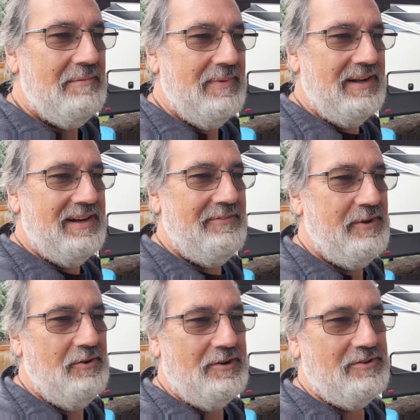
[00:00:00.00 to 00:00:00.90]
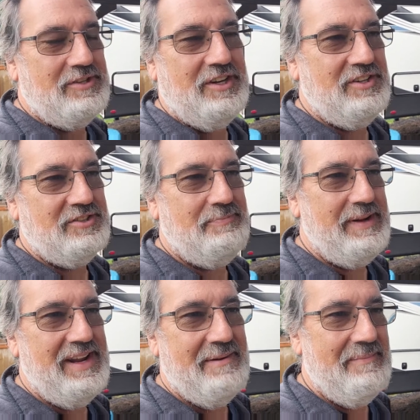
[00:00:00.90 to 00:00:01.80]
But if you're interested, just
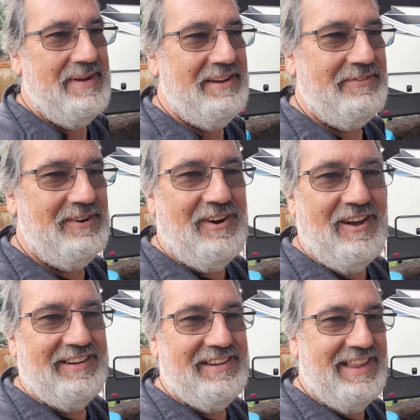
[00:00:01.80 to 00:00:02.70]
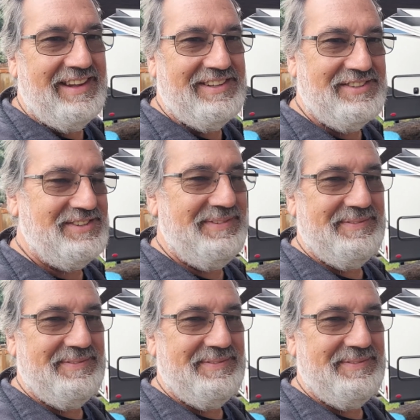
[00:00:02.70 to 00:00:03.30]
PM me. If you're not, then just